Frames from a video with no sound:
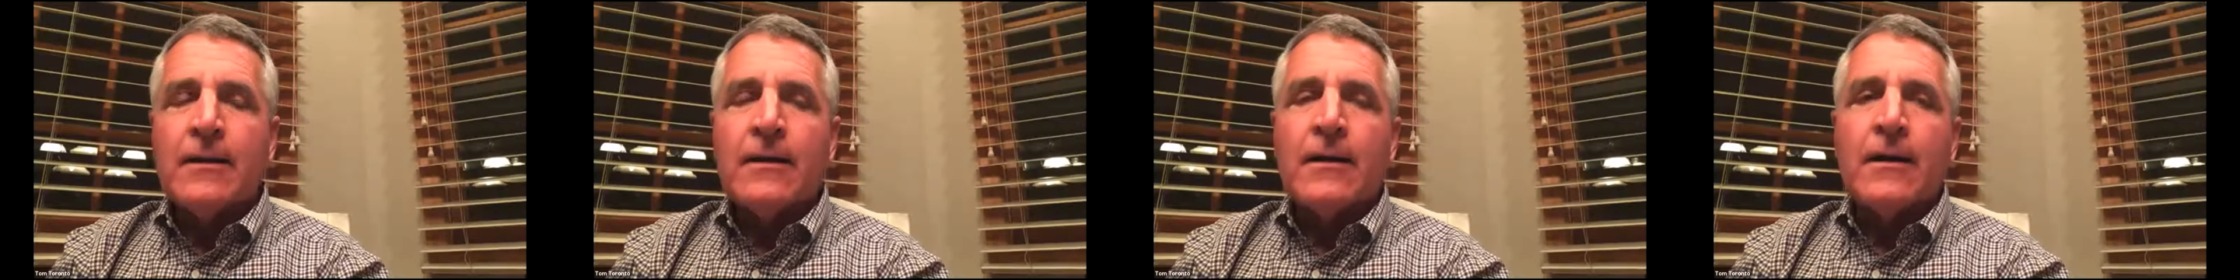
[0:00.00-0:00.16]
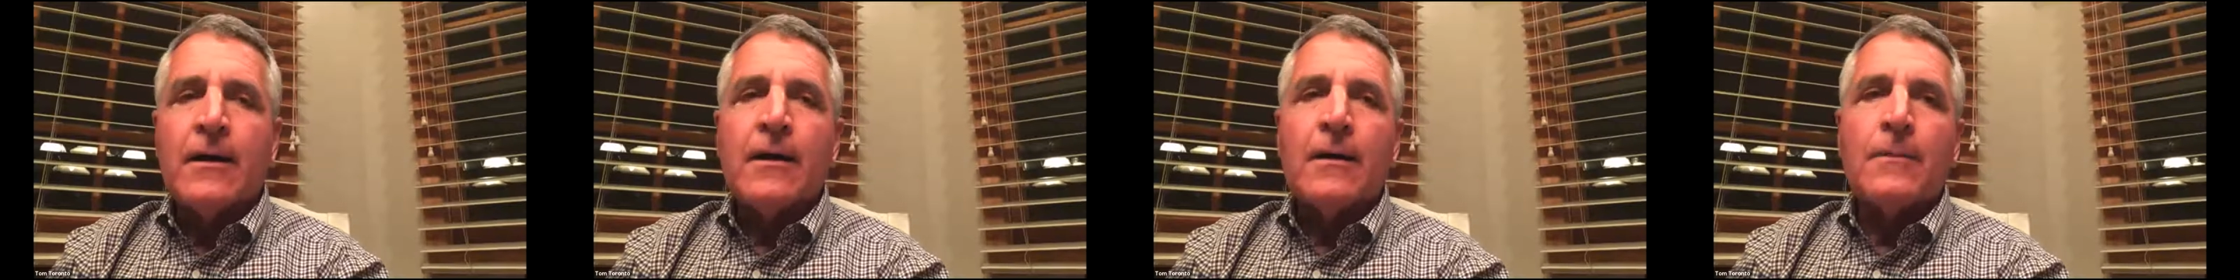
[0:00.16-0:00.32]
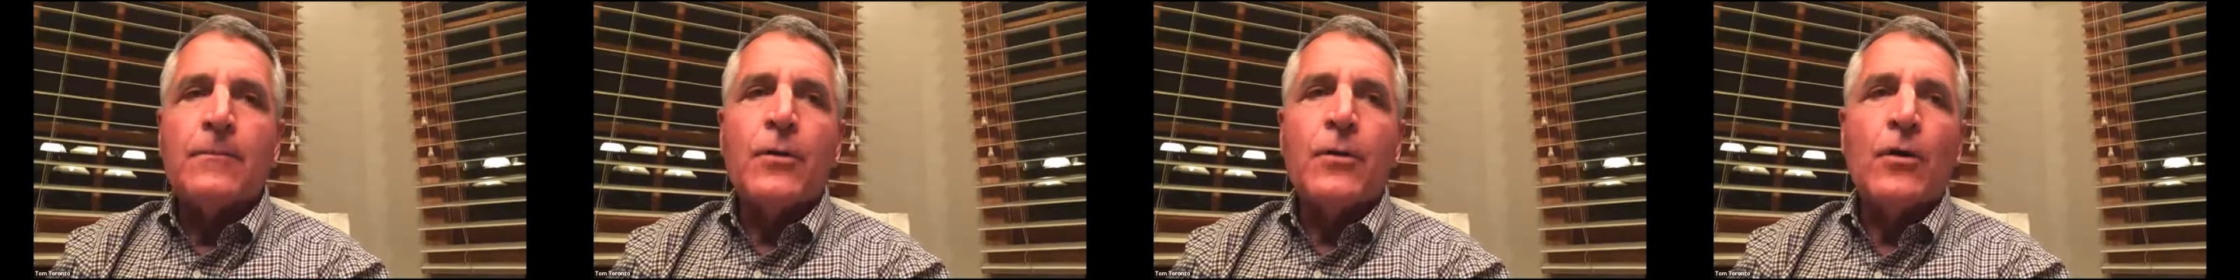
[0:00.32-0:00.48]

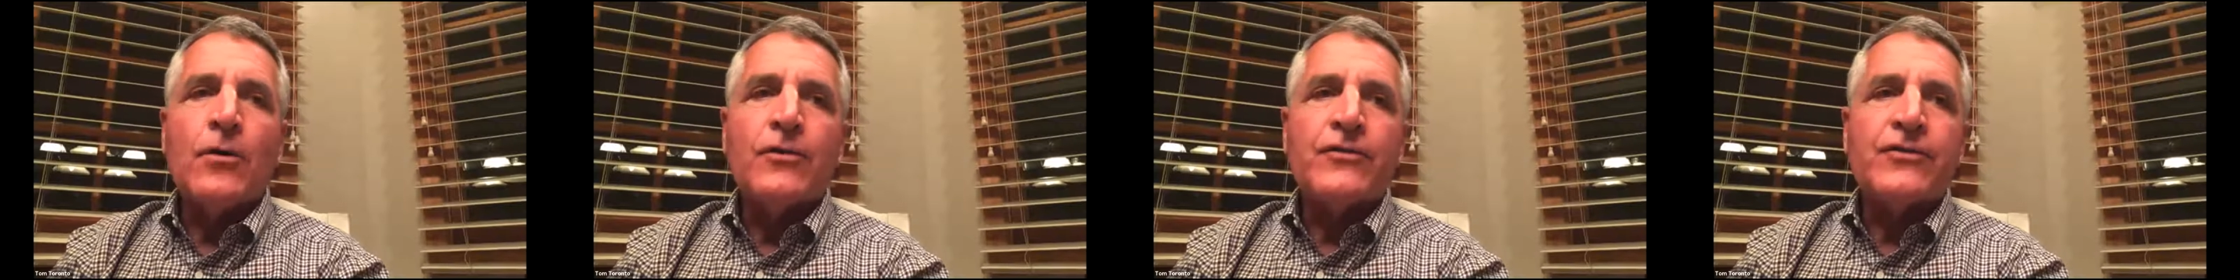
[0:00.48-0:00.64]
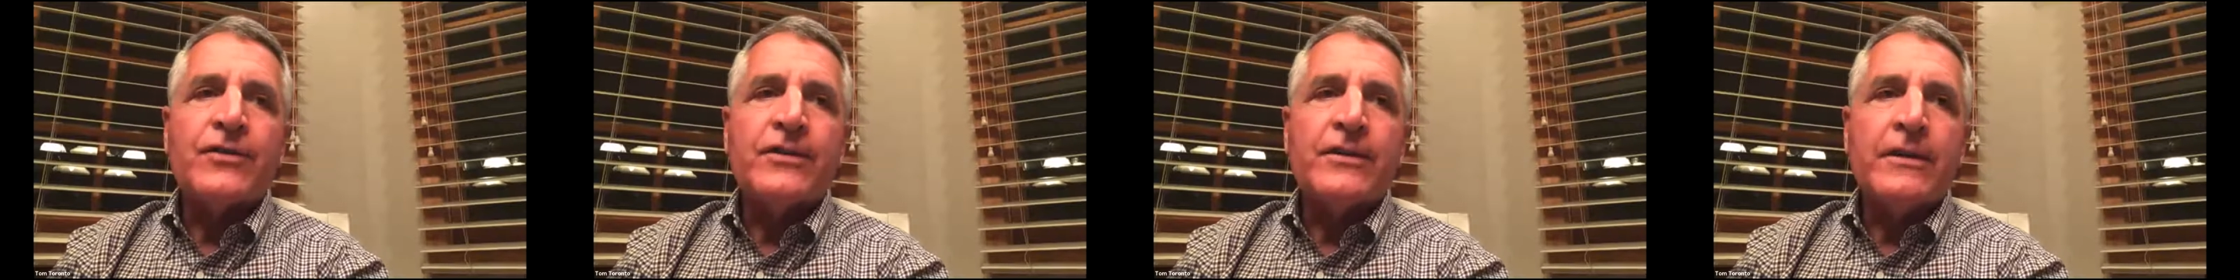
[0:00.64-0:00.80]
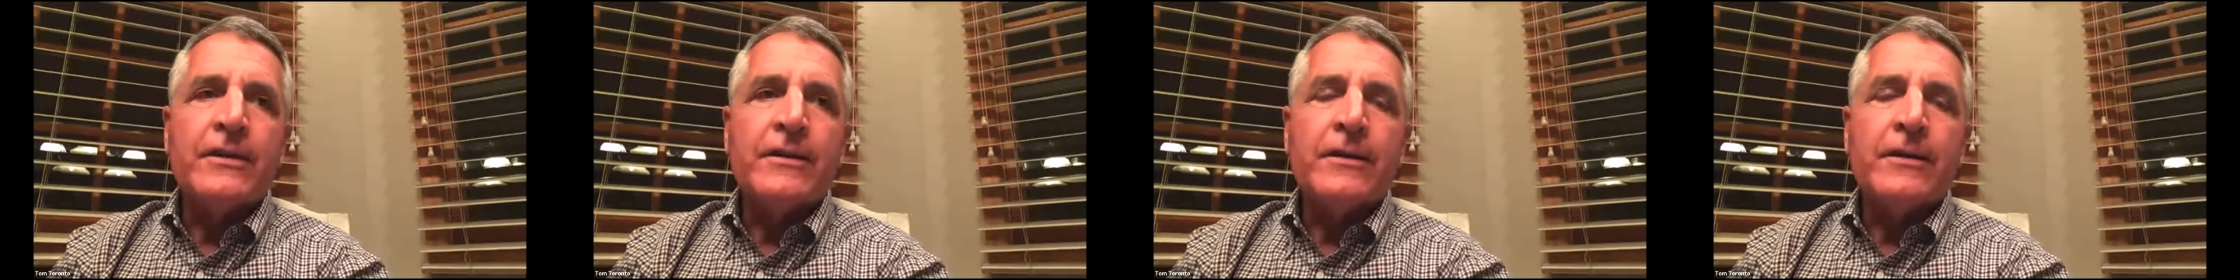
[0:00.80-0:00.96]

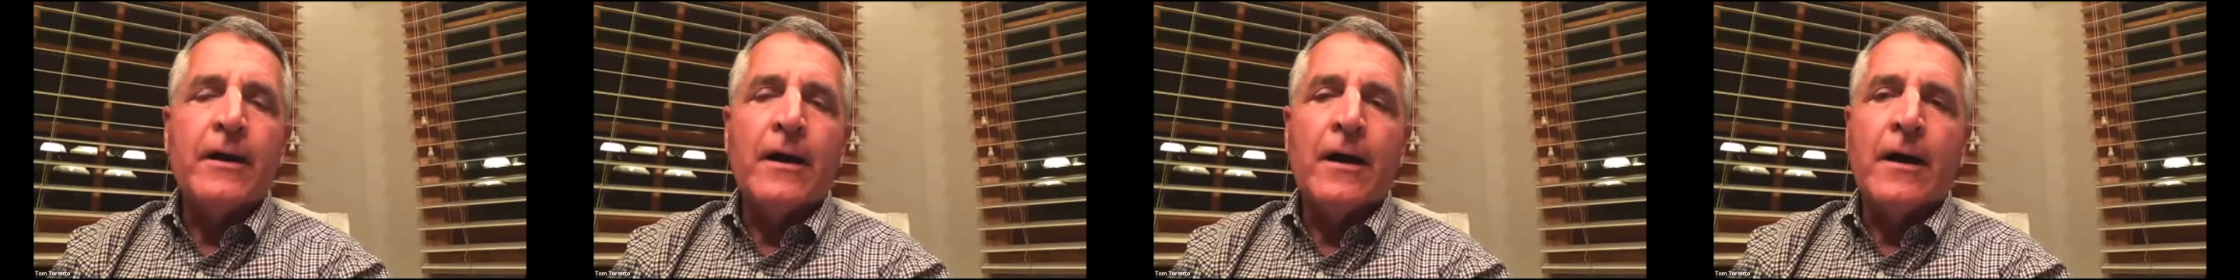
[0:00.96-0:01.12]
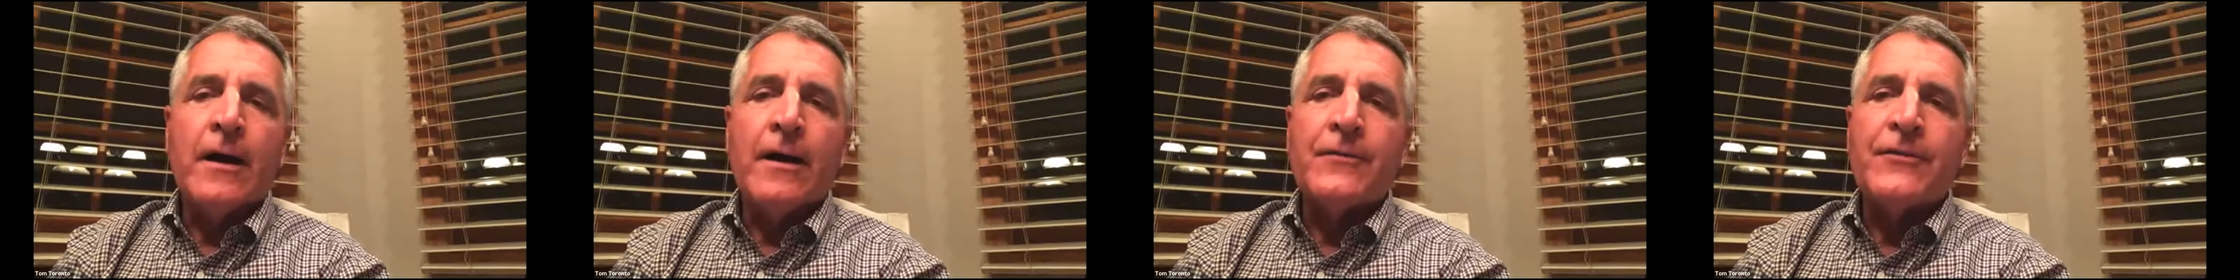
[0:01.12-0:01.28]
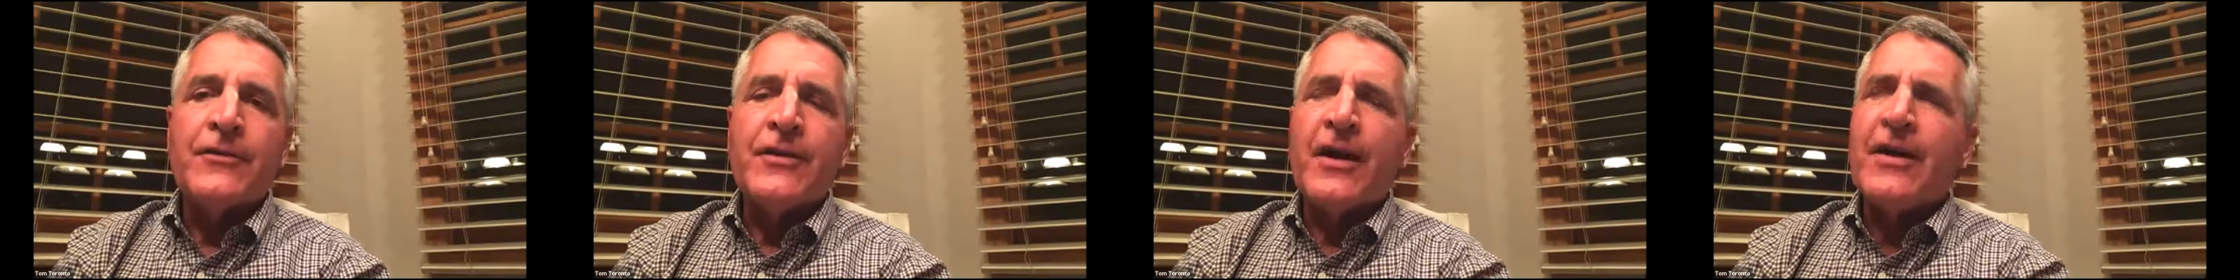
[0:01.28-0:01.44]

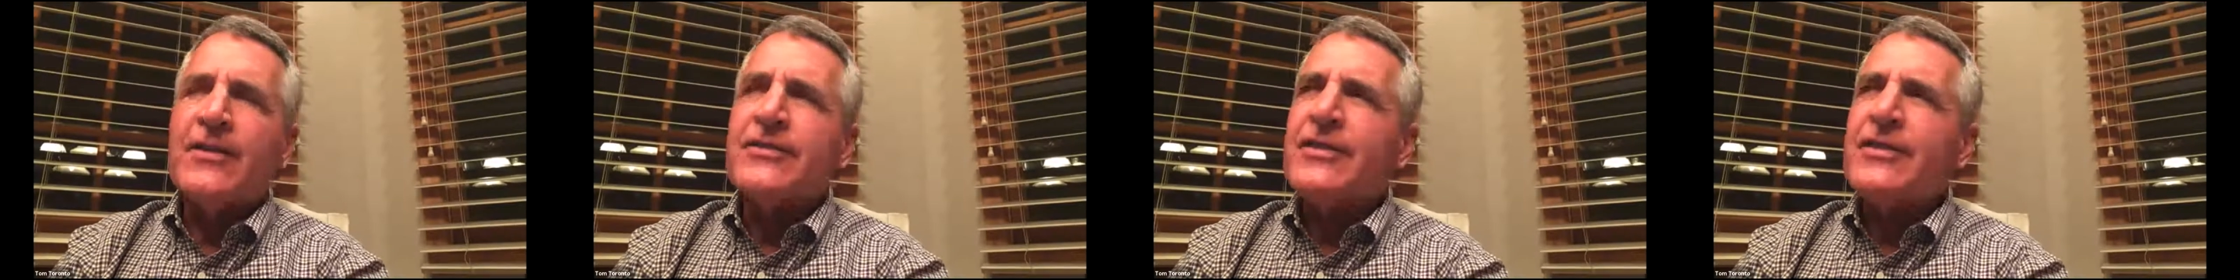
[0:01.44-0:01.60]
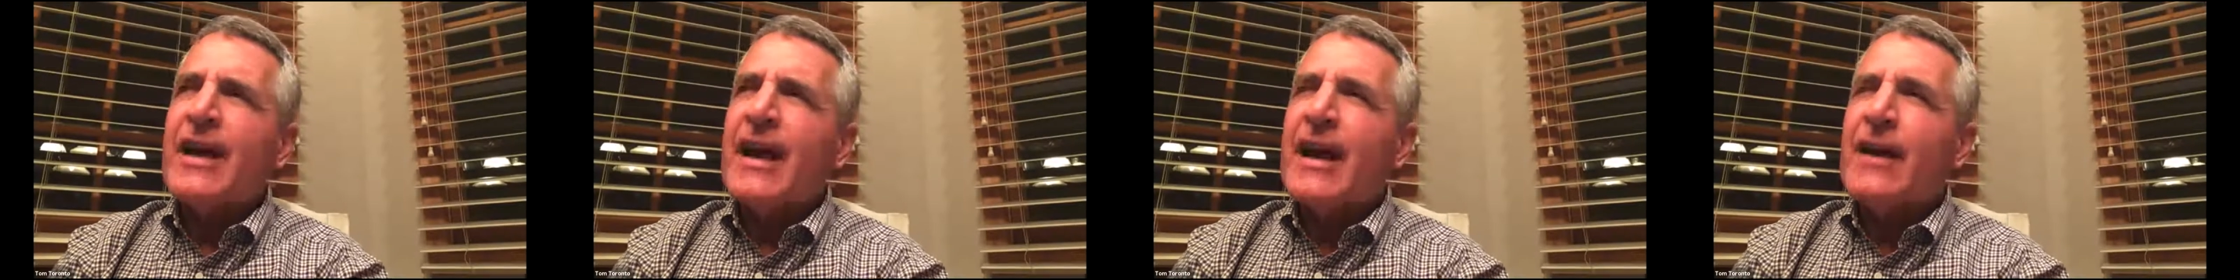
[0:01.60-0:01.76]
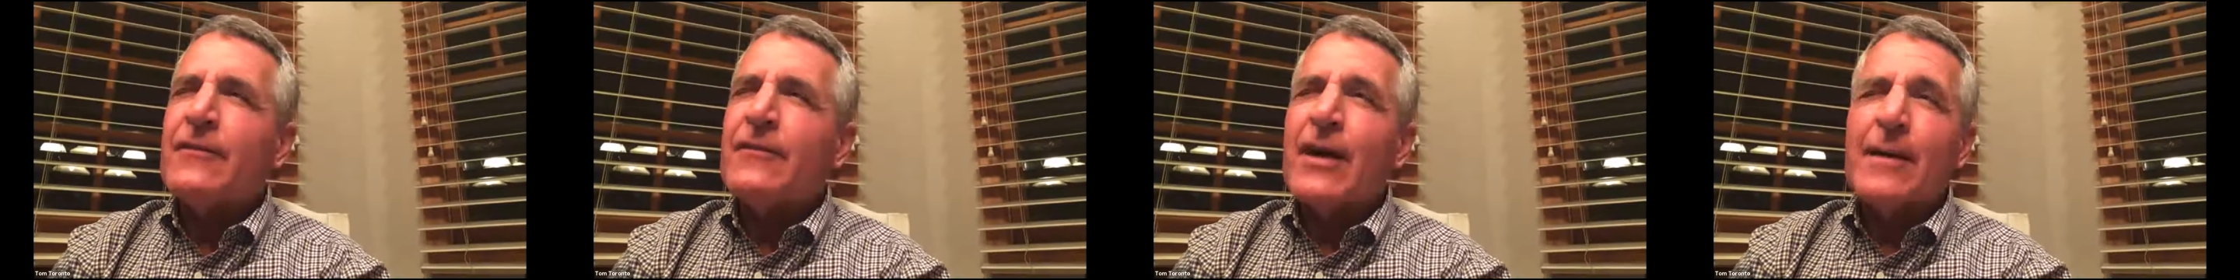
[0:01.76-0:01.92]
Pulte does
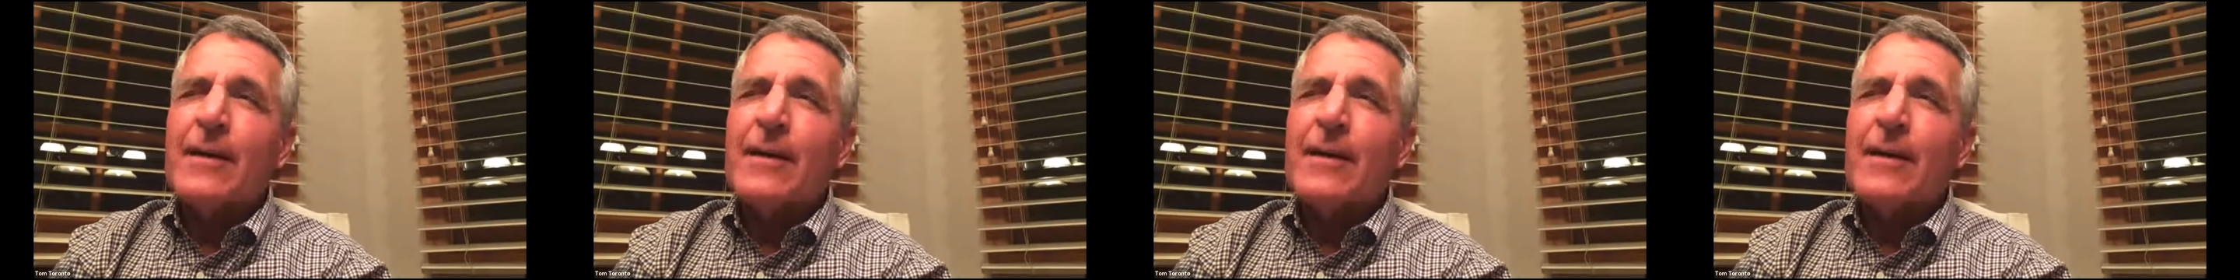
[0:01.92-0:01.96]
have,